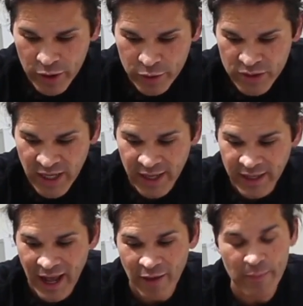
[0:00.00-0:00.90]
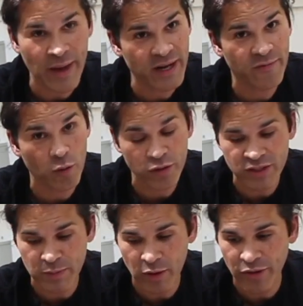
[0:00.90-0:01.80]
understand how the manifold
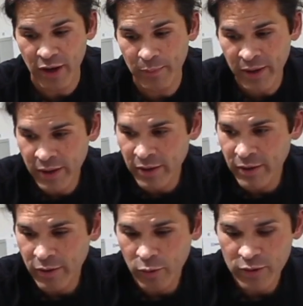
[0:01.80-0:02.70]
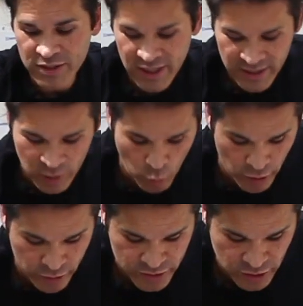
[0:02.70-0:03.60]
is built up, we're sending
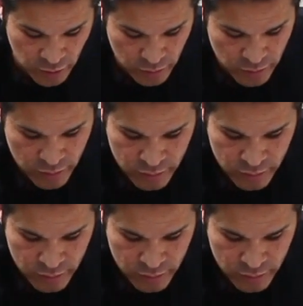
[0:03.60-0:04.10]
water to